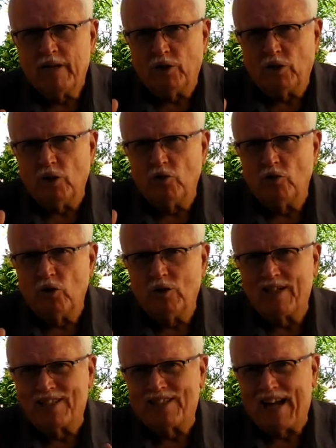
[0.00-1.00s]
you knew
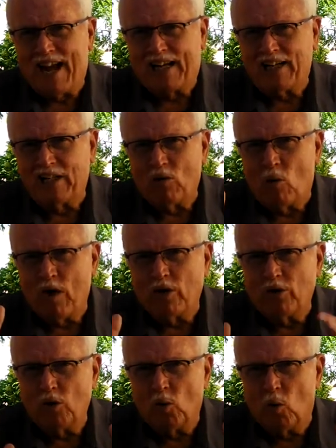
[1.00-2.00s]
exactly where
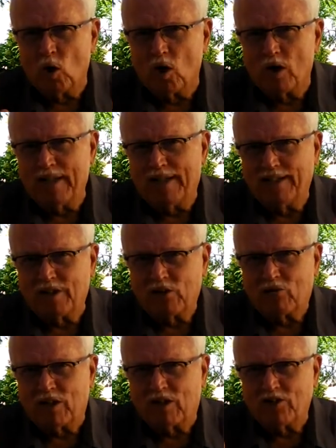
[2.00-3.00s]
you were in the
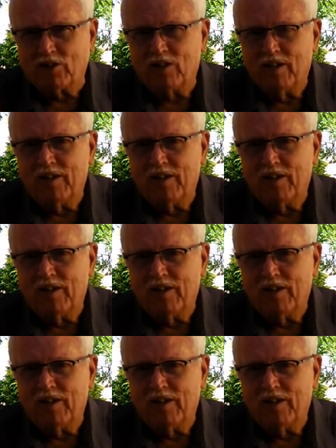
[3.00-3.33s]
structure.